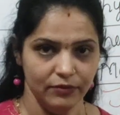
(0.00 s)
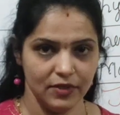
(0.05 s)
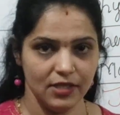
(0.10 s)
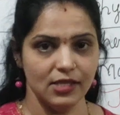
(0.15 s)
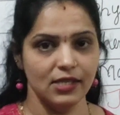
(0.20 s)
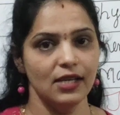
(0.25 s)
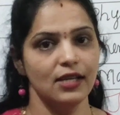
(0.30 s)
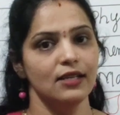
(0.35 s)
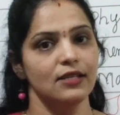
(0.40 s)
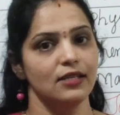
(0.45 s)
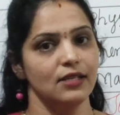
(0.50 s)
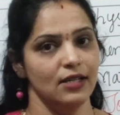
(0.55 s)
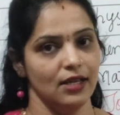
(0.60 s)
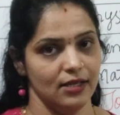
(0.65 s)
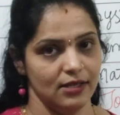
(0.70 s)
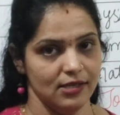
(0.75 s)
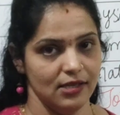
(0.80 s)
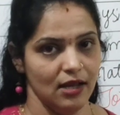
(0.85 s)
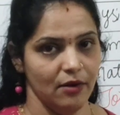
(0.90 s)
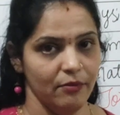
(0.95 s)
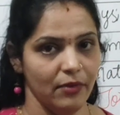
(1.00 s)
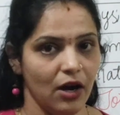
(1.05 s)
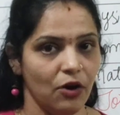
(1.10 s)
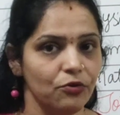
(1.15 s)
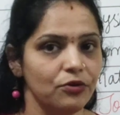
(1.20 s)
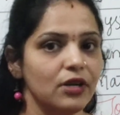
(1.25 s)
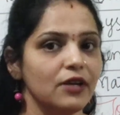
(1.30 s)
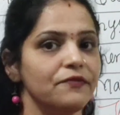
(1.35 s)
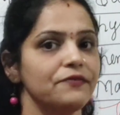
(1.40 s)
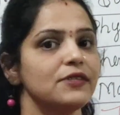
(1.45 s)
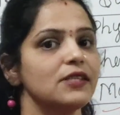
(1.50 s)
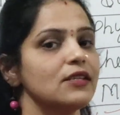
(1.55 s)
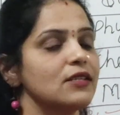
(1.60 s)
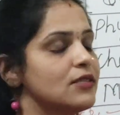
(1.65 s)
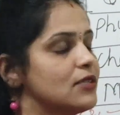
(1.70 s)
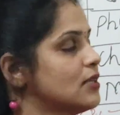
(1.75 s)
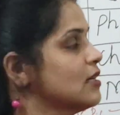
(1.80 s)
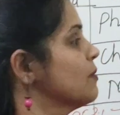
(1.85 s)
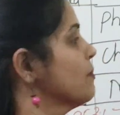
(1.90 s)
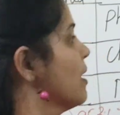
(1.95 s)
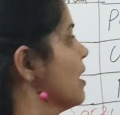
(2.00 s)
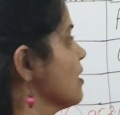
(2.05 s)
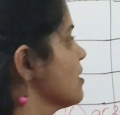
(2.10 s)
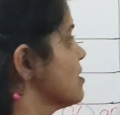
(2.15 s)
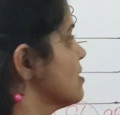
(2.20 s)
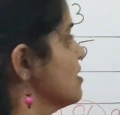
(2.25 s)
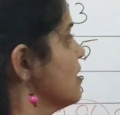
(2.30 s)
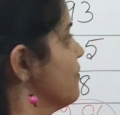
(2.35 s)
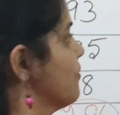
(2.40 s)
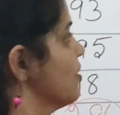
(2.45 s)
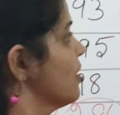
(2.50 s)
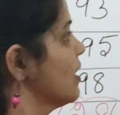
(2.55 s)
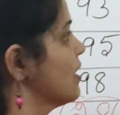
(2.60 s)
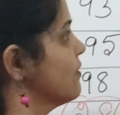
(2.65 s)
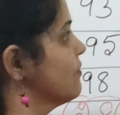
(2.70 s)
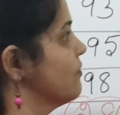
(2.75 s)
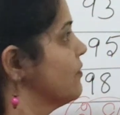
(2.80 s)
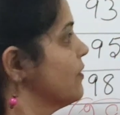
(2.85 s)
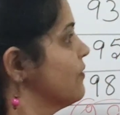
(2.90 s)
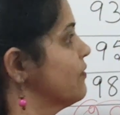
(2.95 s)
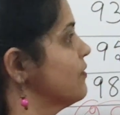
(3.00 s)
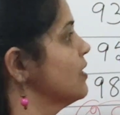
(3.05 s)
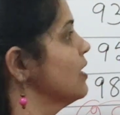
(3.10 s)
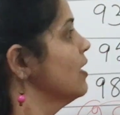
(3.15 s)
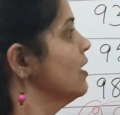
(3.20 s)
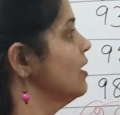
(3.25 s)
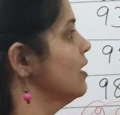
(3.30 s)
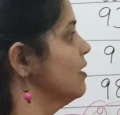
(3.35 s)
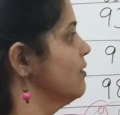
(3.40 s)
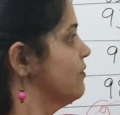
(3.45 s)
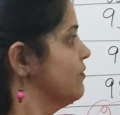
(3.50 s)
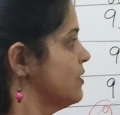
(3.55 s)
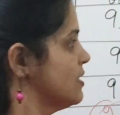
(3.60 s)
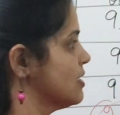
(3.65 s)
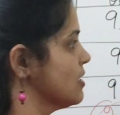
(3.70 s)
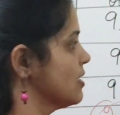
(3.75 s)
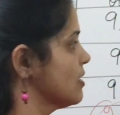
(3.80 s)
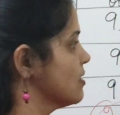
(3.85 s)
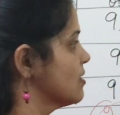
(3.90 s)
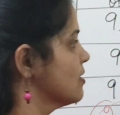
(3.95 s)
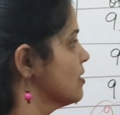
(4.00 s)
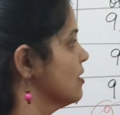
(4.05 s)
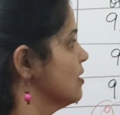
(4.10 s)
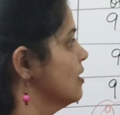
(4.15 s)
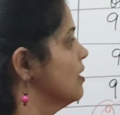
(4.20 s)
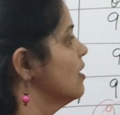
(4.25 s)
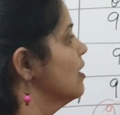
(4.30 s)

CET exam, out of 60 marks, if you get 50 in physics,